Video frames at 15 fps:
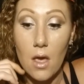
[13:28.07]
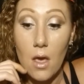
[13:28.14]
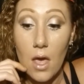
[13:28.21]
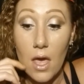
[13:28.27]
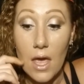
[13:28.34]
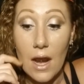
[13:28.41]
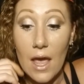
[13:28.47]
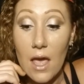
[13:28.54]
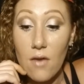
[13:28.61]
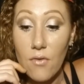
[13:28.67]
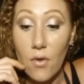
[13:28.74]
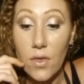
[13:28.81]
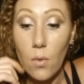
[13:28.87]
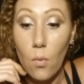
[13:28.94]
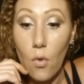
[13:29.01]
And I have
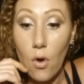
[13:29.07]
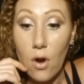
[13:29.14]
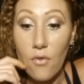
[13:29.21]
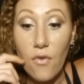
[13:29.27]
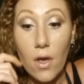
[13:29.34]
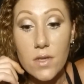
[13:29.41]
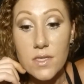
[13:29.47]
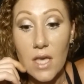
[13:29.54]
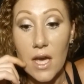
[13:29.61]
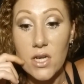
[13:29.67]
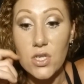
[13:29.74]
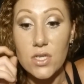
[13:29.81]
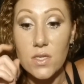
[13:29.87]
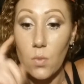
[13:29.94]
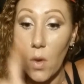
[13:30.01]
only wore false
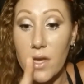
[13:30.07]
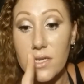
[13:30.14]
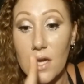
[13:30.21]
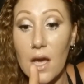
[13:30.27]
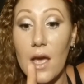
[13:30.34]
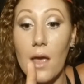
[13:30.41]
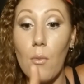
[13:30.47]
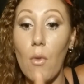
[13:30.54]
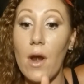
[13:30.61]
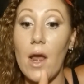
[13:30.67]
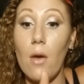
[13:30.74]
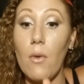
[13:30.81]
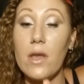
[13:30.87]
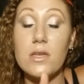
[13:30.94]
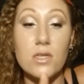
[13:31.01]
lashes one time when I
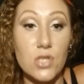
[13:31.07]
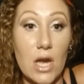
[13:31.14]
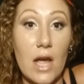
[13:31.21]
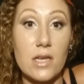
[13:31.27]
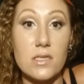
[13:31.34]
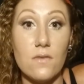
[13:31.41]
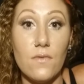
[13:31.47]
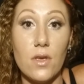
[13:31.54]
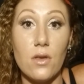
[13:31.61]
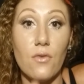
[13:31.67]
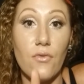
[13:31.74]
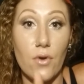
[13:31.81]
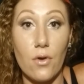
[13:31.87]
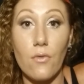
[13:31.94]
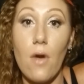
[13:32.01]
went to Jacksonville
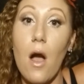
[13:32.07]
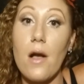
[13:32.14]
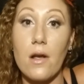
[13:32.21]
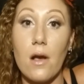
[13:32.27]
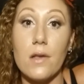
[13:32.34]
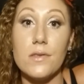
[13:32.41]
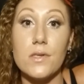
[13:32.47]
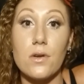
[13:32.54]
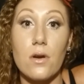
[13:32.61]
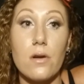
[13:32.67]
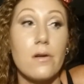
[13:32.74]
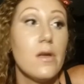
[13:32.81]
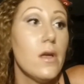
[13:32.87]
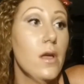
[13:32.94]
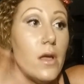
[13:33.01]
for a rock concert,
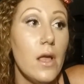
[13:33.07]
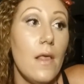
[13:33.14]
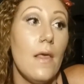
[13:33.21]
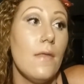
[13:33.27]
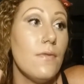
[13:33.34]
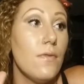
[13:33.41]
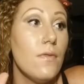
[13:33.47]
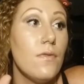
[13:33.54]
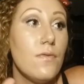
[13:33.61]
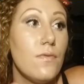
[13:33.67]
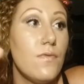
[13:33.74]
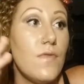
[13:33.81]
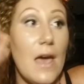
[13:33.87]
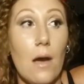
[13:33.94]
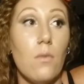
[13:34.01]
and
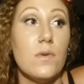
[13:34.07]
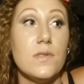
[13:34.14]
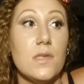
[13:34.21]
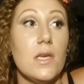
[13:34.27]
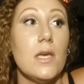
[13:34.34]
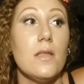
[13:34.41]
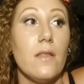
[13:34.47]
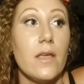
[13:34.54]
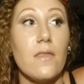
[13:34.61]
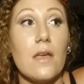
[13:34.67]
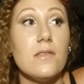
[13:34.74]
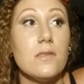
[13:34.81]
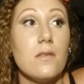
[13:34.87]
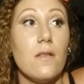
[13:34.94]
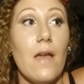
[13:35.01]
that was it. Like,
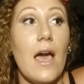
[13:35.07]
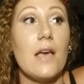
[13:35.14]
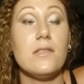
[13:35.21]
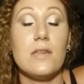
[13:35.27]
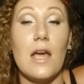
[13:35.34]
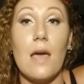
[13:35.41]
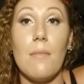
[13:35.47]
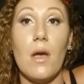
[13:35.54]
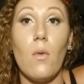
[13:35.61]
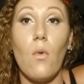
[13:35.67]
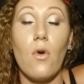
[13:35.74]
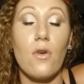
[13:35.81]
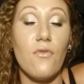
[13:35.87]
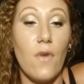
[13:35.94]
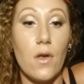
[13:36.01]
that's the last time I
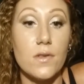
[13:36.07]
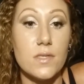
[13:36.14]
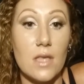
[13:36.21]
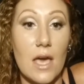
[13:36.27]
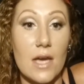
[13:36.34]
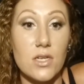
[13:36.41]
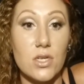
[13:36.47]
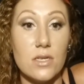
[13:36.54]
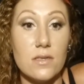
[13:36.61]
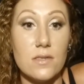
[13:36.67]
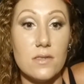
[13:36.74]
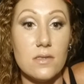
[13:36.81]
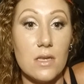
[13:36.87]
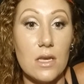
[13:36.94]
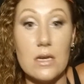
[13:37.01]
wore false
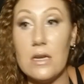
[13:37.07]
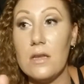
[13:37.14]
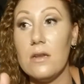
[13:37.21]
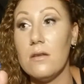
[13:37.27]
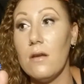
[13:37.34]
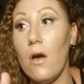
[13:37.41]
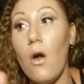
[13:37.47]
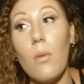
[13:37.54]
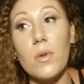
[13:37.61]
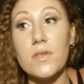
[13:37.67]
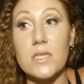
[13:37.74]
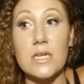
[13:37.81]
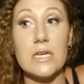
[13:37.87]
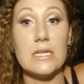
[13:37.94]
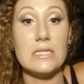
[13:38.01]
lashes in
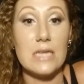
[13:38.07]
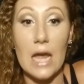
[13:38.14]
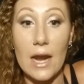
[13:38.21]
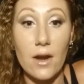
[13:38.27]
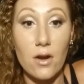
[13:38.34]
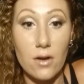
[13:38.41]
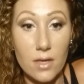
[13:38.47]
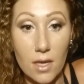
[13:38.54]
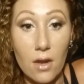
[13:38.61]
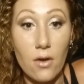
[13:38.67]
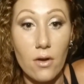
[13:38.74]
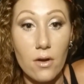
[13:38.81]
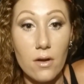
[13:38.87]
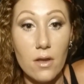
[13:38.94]
almost an entire year.